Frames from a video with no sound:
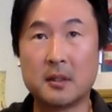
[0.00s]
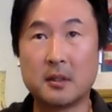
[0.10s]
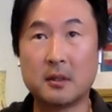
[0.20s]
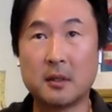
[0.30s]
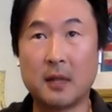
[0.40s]

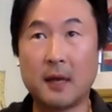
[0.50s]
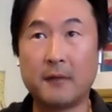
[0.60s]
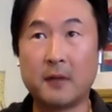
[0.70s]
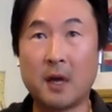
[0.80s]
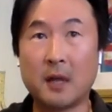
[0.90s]
still
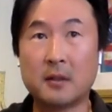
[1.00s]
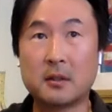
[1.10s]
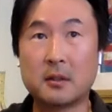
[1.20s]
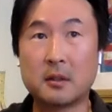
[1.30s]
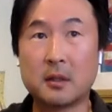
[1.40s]
have not,
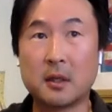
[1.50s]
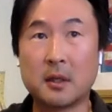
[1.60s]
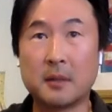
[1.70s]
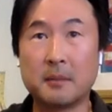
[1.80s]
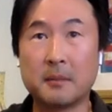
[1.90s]

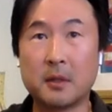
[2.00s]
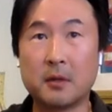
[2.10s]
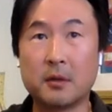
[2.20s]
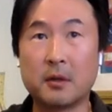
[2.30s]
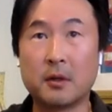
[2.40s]

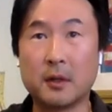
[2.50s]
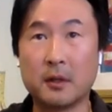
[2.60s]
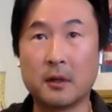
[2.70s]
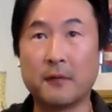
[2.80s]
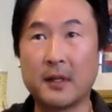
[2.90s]

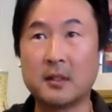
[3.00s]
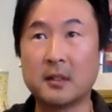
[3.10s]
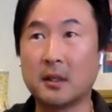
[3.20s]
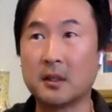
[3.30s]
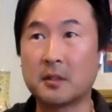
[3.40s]
they're
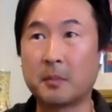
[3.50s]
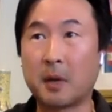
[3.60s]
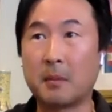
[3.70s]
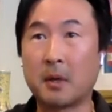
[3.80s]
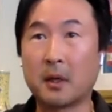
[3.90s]
investing in the
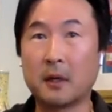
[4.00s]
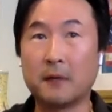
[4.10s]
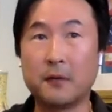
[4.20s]
spot market,